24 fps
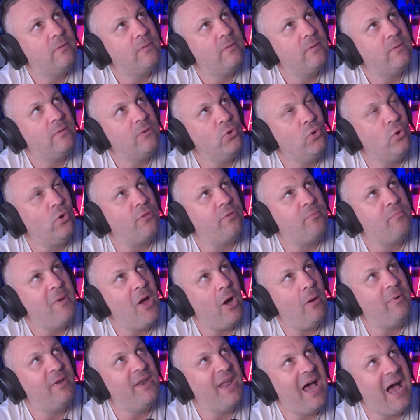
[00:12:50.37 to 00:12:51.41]
North
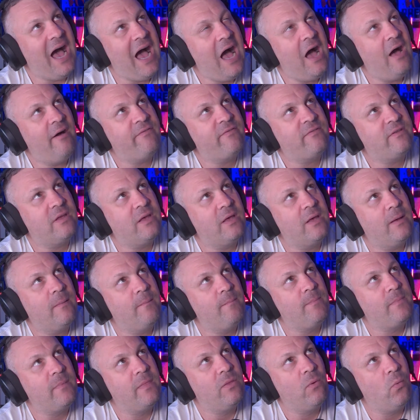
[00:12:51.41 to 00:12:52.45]
Melbourne after
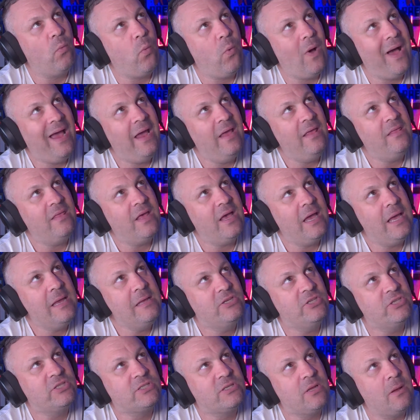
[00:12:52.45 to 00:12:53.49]
the way they
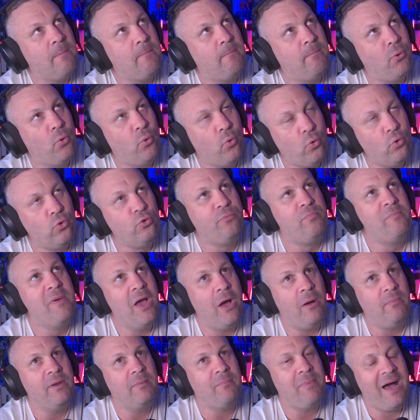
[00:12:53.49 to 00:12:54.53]
just pulled
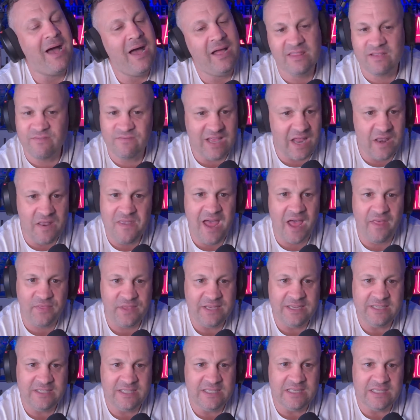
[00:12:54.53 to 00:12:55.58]
Melbourne apart? They've done
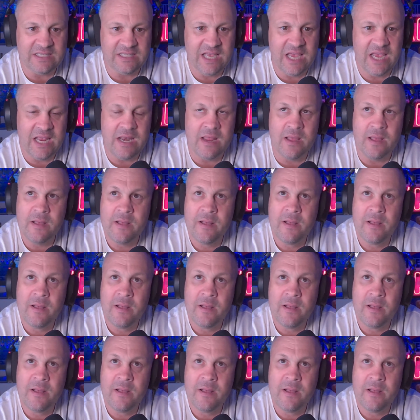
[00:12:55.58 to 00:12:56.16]
nothing since then.